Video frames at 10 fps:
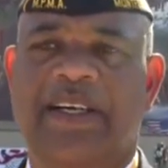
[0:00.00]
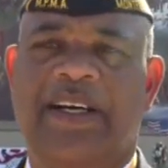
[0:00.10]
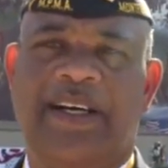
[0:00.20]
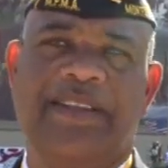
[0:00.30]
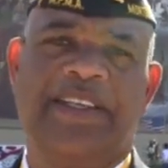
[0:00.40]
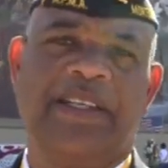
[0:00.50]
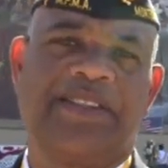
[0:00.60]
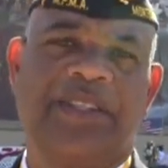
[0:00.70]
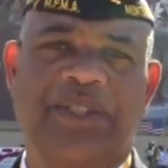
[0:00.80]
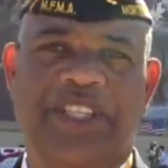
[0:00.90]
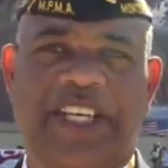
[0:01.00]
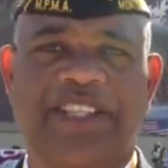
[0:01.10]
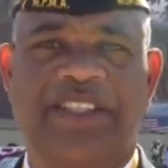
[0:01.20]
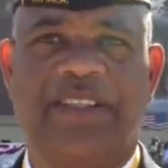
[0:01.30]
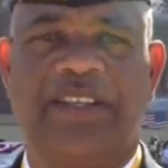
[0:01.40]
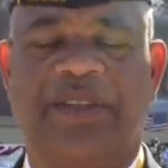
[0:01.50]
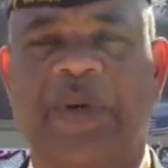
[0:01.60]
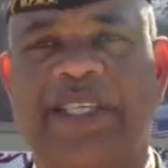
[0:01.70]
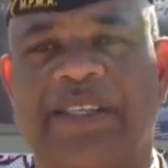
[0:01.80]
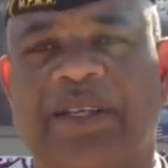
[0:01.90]
of the association on the
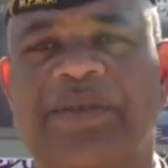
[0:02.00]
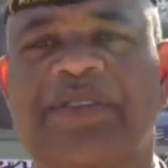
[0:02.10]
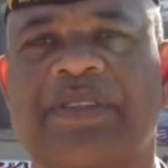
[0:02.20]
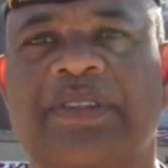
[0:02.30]
West Coast.